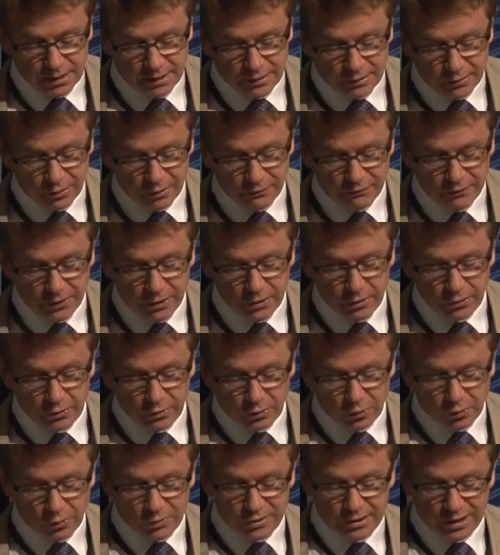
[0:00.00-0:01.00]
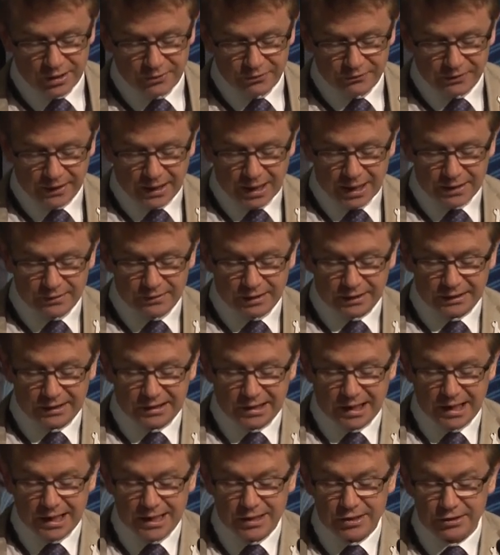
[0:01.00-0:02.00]
The review also found that
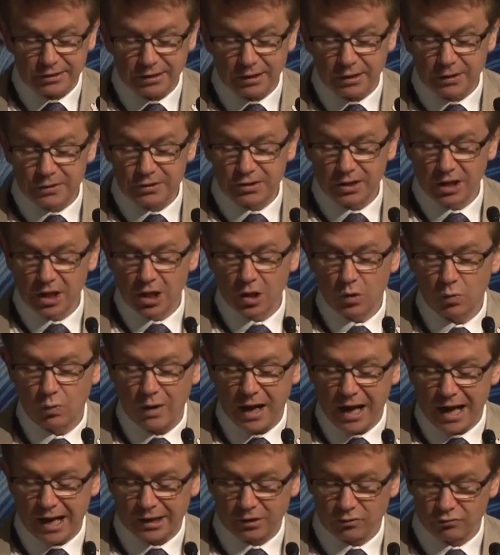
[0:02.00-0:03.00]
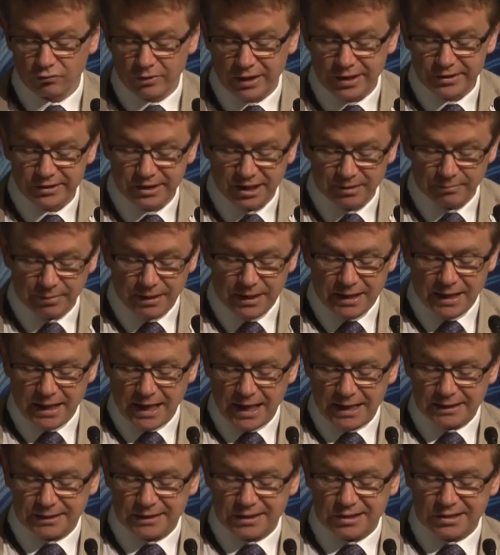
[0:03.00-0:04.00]
caseloads were unreasonably
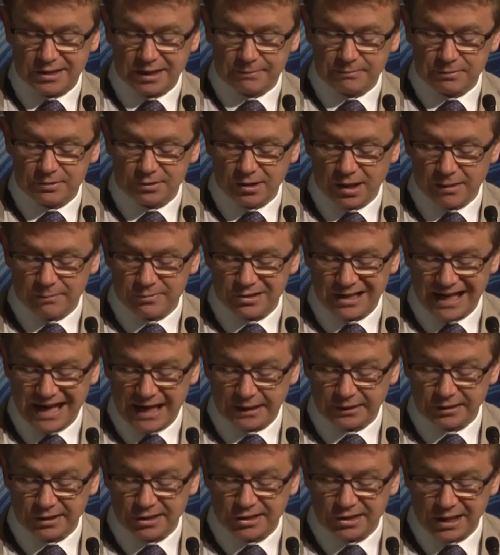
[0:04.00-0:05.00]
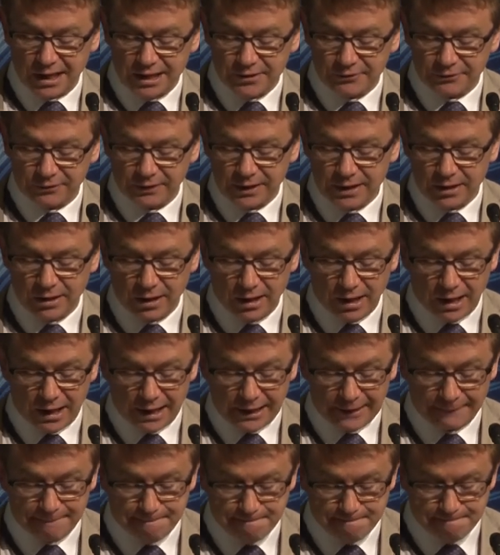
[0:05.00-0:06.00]
and sometimes unsafely
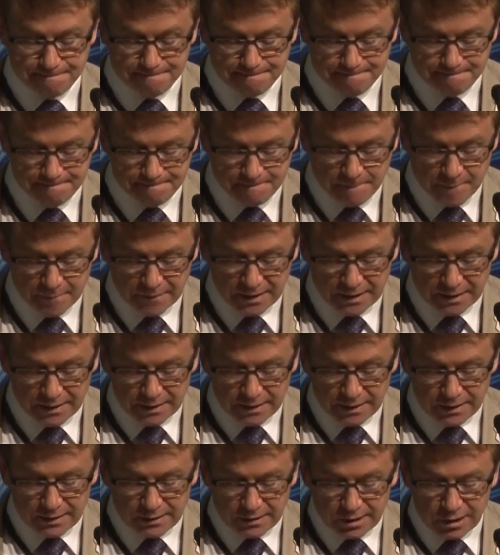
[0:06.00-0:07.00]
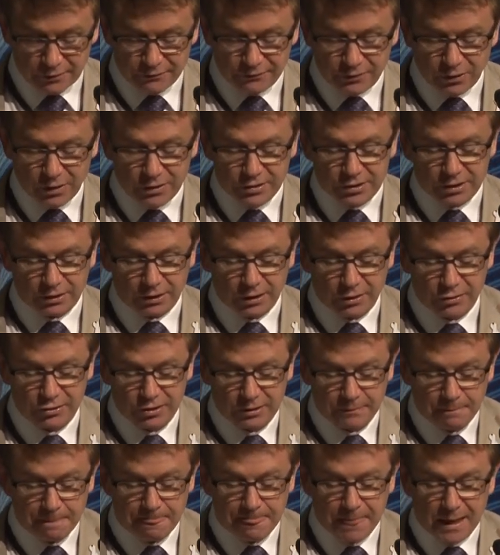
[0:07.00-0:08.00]
high. The first
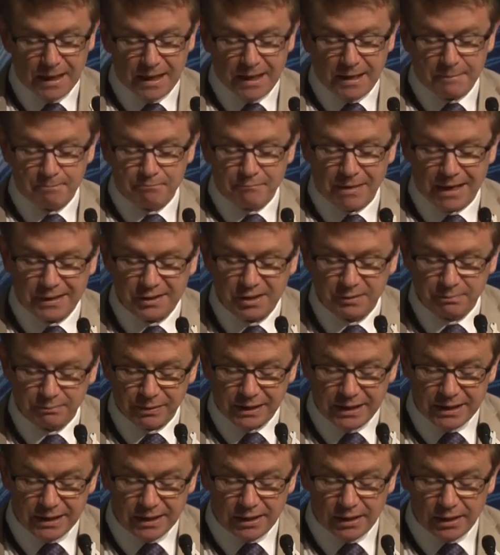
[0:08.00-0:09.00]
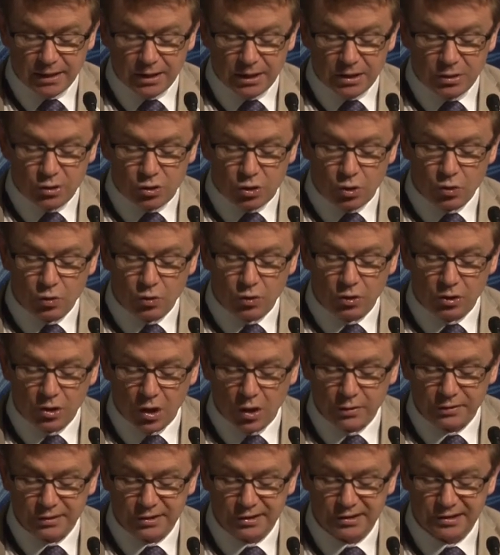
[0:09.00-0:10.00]
solution must be to
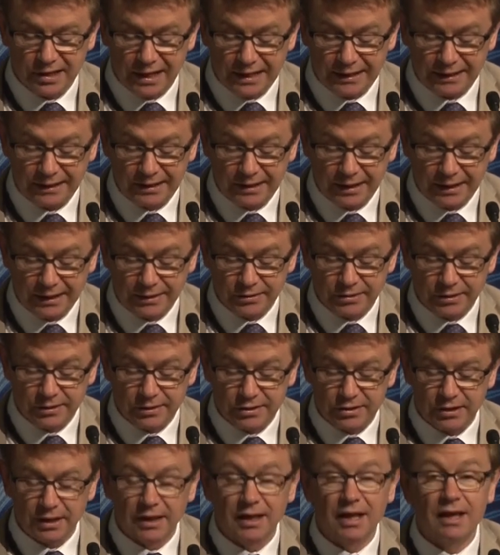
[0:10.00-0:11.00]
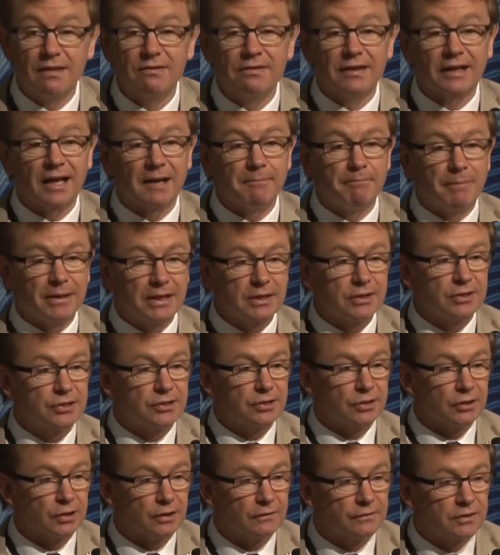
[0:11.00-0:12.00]
not take cases that are better
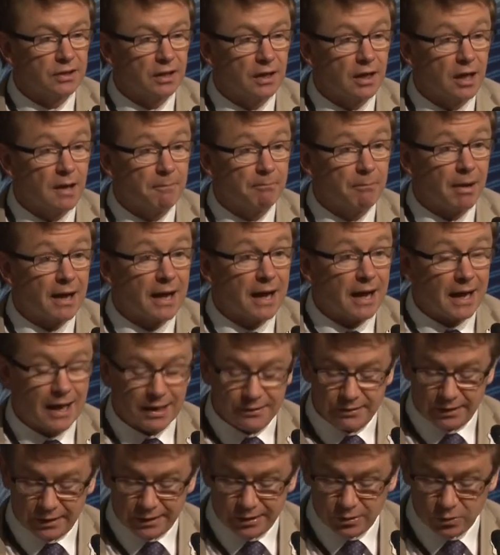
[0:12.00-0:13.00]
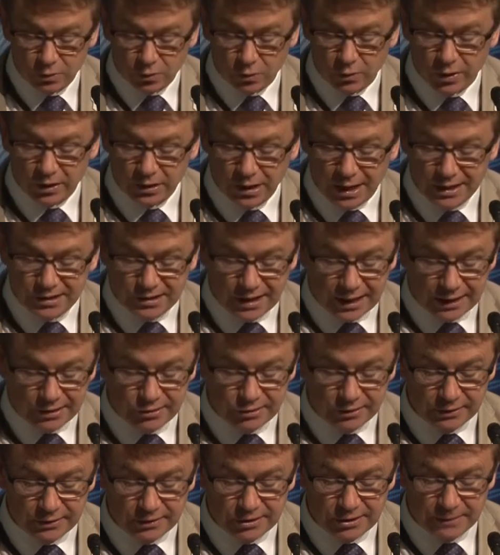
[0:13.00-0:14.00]
served by other
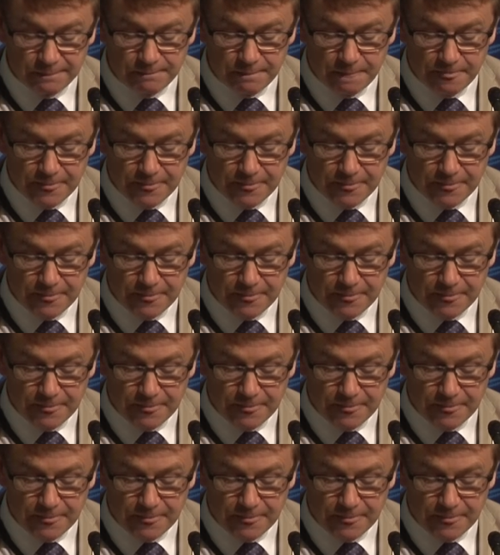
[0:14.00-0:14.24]
organisations.